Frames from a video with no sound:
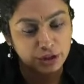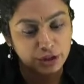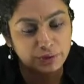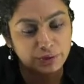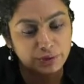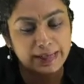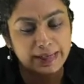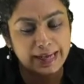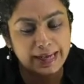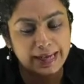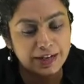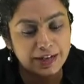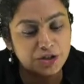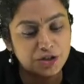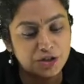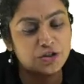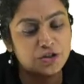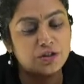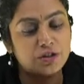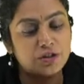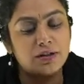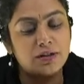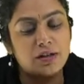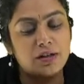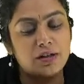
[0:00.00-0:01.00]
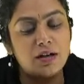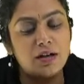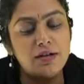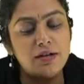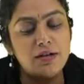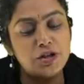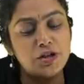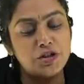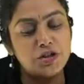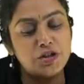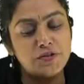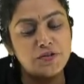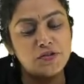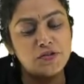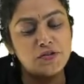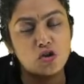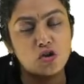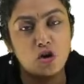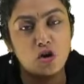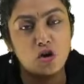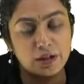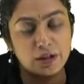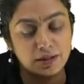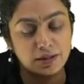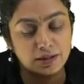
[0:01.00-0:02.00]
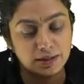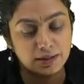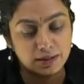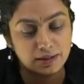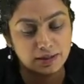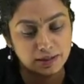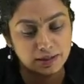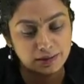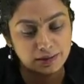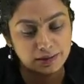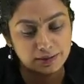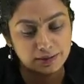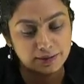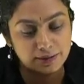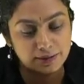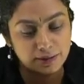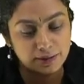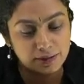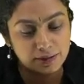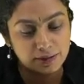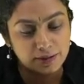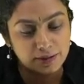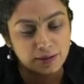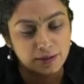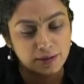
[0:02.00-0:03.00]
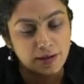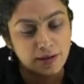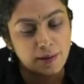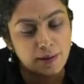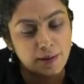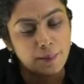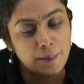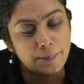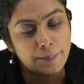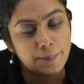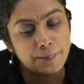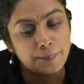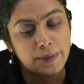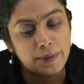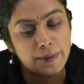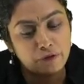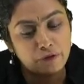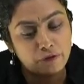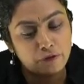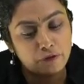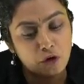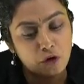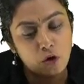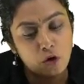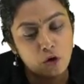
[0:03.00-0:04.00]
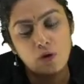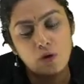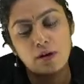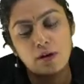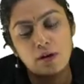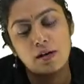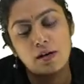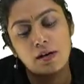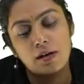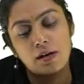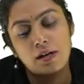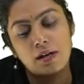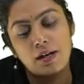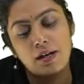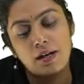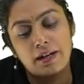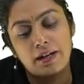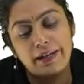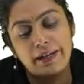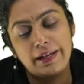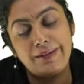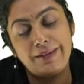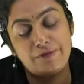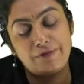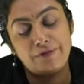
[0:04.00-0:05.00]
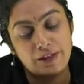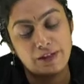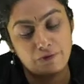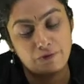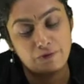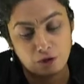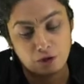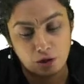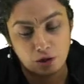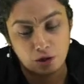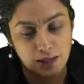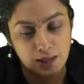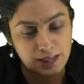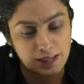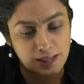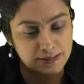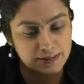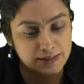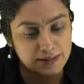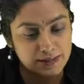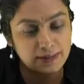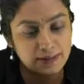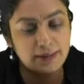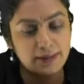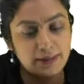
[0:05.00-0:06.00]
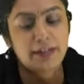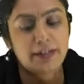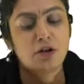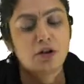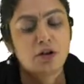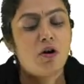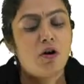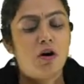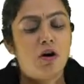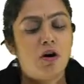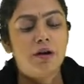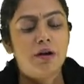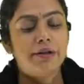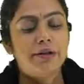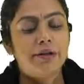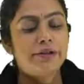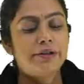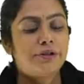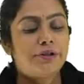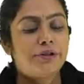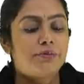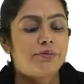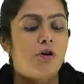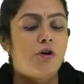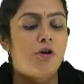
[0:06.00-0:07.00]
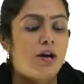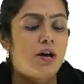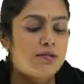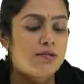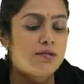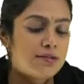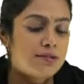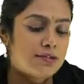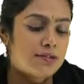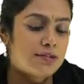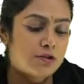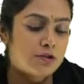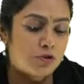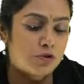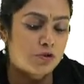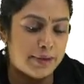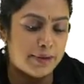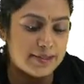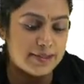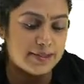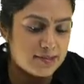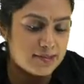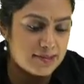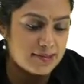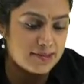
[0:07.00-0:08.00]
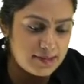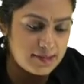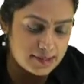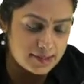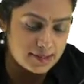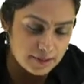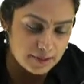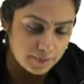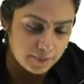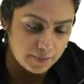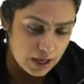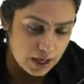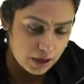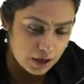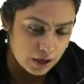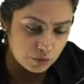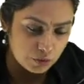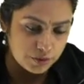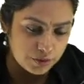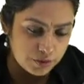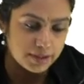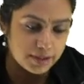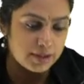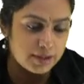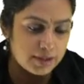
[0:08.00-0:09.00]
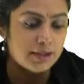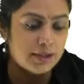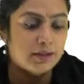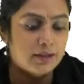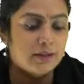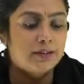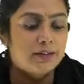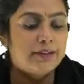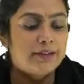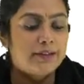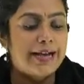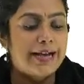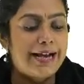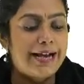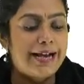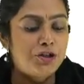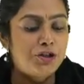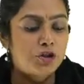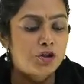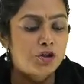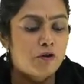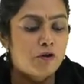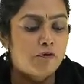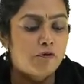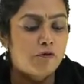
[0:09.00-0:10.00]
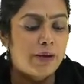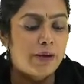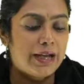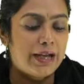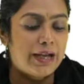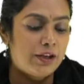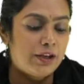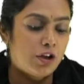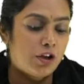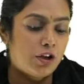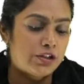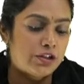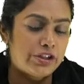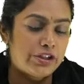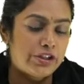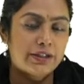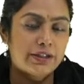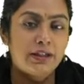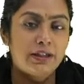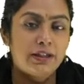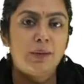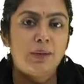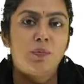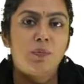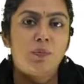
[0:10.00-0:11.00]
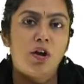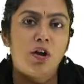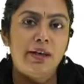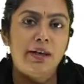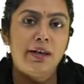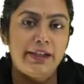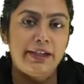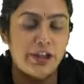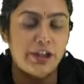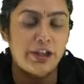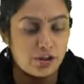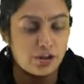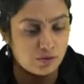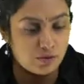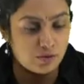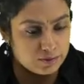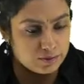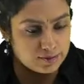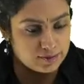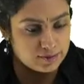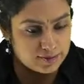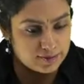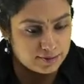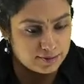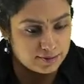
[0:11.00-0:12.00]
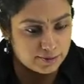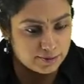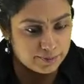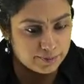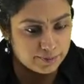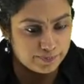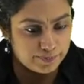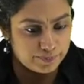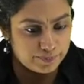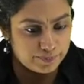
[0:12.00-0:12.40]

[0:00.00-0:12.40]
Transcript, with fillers: to dash the conditions on earth before life evolved in order to answer questions about the dash of biological molecules.